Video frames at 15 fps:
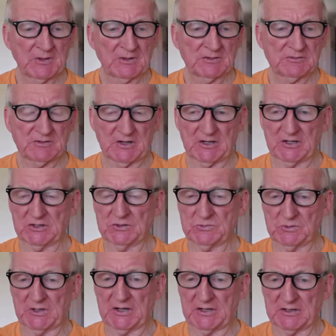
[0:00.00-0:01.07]
So
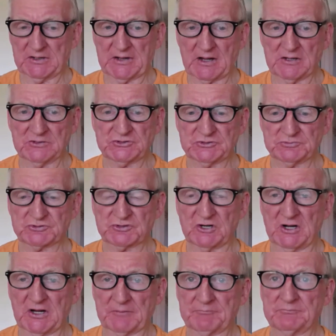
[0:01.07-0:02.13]
go and
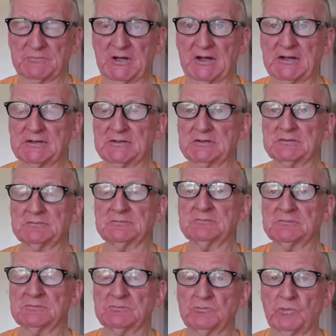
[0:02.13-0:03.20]
subscribe and
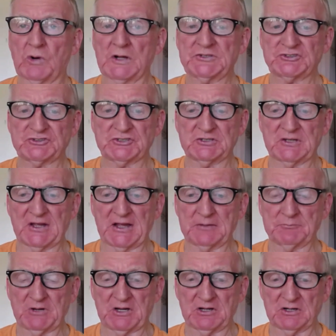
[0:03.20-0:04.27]
watch till the
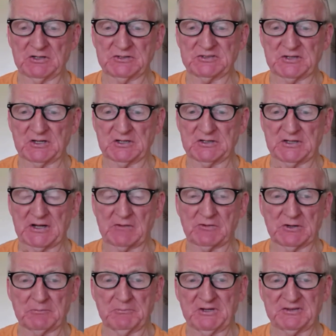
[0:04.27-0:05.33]
end, because you don't
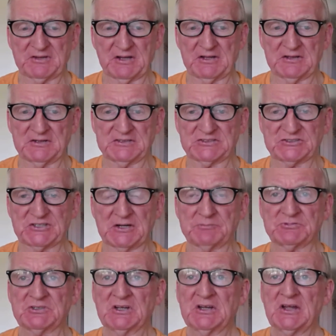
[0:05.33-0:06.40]
want to miss any of these
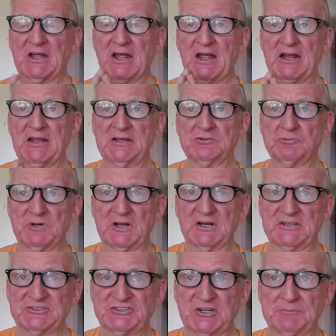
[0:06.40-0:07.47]
steps. It is
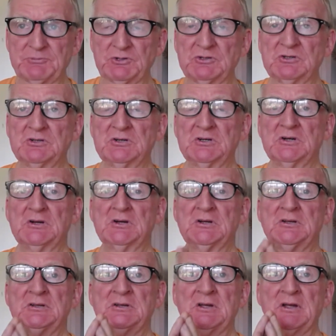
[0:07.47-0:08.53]
really simple,
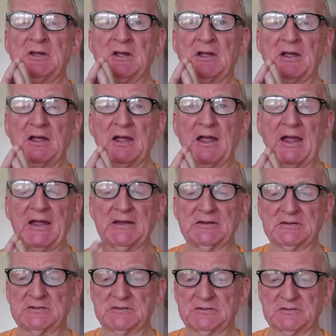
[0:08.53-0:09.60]
and